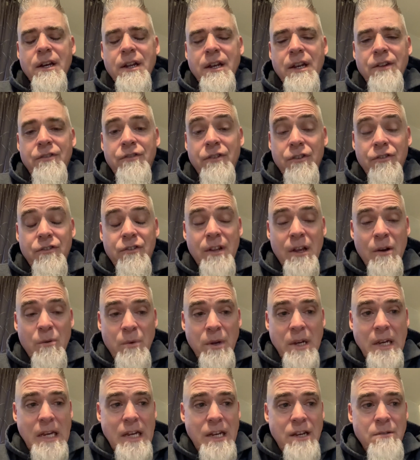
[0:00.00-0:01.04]
decision that
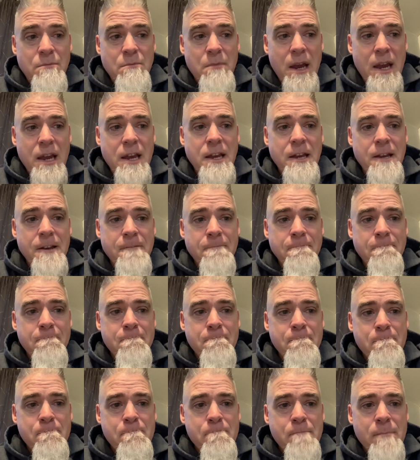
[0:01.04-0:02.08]
we need to make.
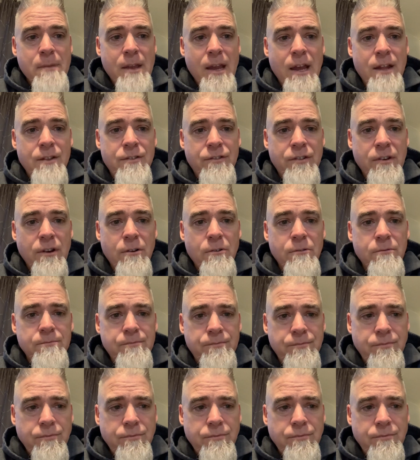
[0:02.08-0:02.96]
And so